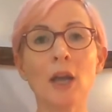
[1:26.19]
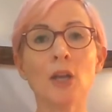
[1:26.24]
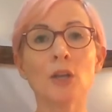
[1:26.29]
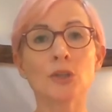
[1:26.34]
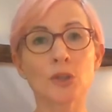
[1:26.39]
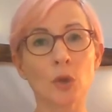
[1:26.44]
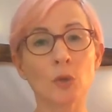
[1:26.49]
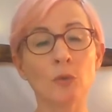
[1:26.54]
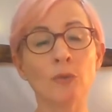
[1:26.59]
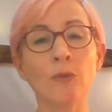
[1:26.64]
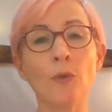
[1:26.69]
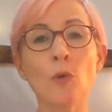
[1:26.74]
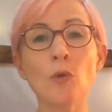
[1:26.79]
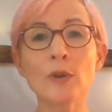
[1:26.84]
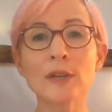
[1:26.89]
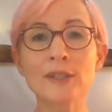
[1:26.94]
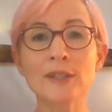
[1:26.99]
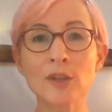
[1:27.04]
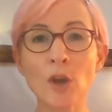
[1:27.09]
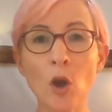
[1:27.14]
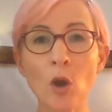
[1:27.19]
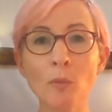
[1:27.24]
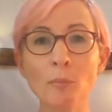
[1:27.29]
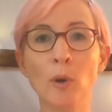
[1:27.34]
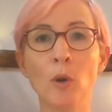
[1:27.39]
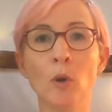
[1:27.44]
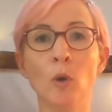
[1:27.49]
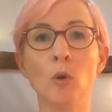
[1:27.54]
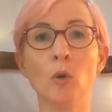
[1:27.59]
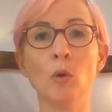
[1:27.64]
So for
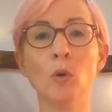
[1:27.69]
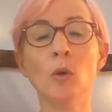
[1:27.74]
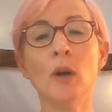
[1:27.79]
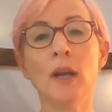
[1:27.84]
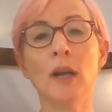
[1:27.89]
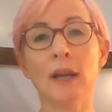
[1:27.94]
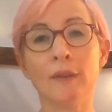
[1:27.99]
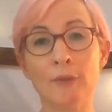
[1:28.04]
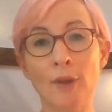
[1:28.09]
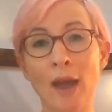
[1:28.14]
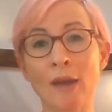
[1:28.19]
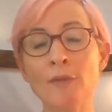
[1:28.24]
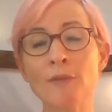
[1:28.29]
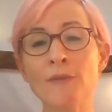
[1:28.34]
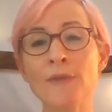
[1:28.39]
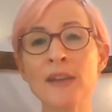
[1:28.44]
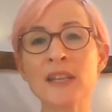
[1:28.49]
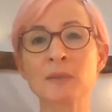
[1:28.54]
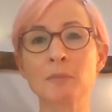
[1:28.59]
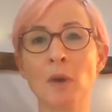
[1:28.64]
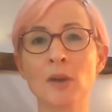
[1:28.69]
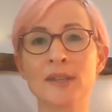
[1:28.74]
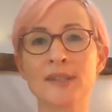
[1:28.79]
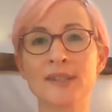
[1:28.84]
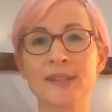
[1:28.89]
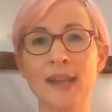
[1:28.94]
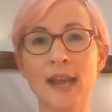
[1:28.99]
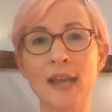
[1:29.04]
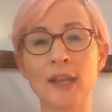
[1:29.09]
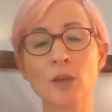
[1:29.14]
example, if you have a fixed
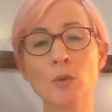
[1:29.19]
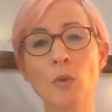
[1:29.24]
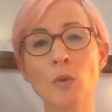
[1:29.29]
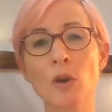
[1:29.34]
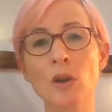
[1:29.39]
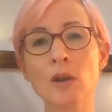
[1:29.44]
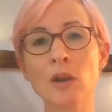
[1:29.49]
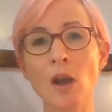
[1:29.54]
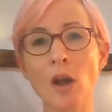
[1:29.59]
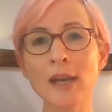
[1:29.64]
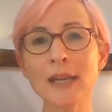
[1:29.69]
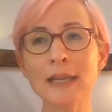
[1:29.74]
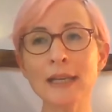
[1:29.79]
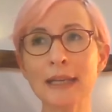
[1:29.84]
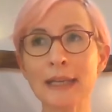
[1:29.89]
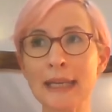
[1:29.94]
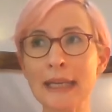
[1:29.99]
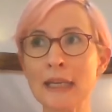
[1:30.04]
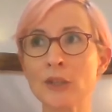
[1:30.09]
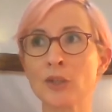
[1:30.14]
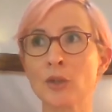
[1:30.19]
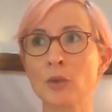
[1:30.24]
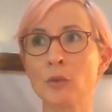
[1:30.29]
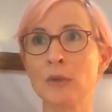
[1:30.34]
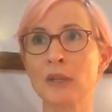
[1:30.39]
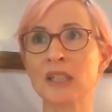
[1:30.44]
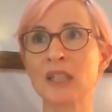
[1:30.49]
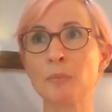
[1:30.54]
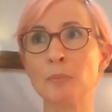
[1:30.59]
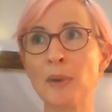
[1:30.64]
mindset, you are likely to
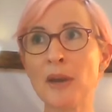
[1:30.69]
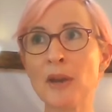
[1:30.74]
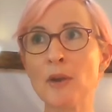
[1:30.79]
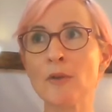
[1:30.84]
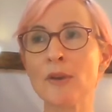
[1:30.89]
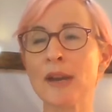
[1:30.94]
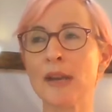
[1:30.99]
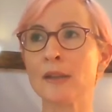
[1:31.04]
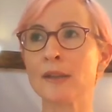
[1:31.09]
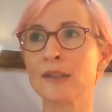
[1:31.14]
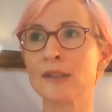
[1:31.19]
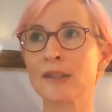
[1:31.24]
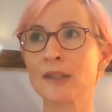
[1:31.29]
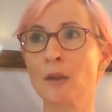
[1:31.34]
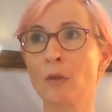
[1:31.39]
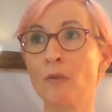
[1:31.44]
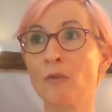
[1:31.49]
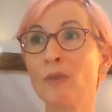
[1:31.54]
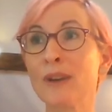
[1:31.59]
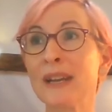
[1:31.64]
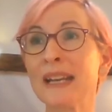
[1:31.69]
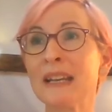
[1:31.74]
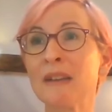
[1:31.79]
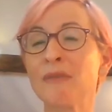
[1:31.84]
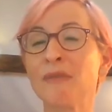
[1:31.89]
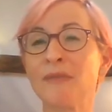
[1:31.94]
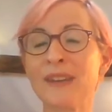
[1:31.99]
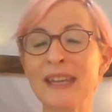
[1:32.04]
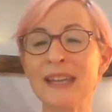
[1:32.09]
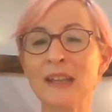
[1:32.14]
experience and really
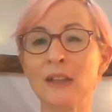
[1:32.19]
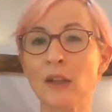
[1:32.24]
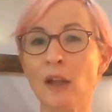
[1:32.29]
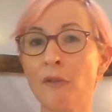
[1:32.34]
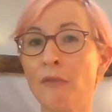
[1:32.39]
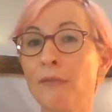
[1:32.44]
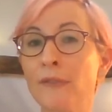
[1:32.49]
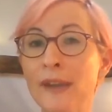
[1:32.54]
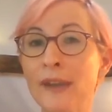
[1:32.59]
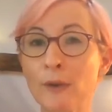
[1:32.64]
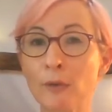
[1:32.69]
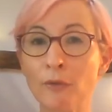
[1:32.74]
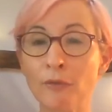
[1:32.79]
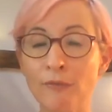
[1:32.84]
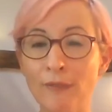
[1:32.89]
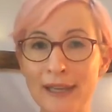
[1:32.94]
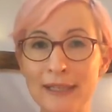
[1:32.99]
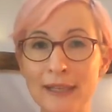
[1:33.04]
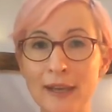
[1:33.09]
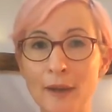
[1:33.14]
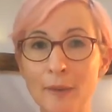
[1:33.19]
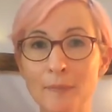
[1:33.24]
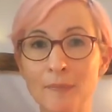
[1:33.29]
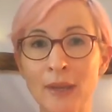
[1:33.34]
feel a fear of failure.